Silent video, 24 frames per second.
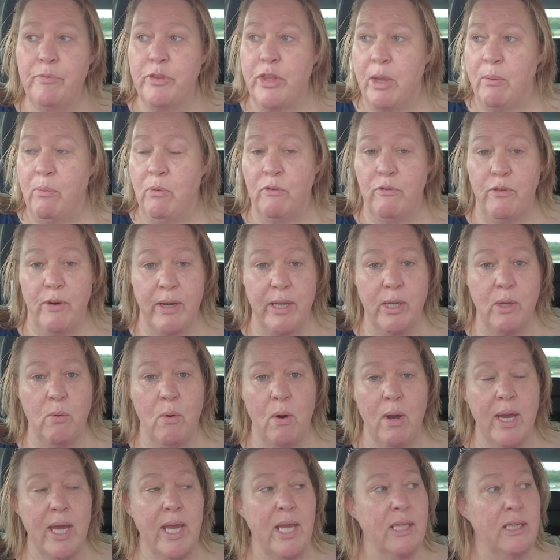they were very
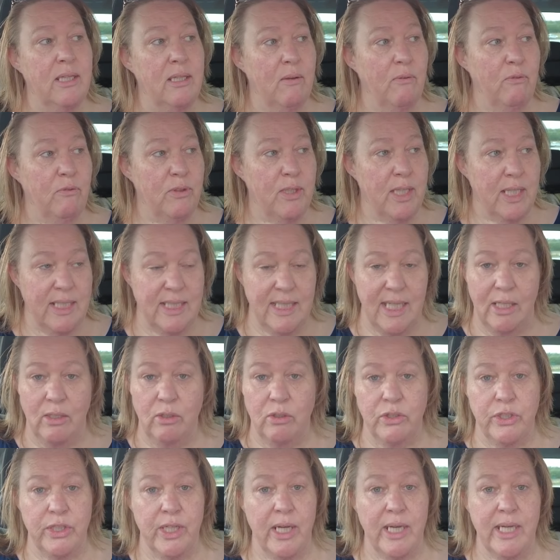quiet if they said
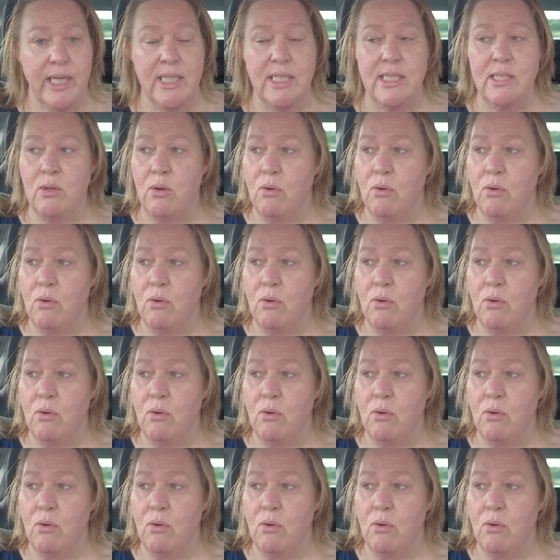goodnight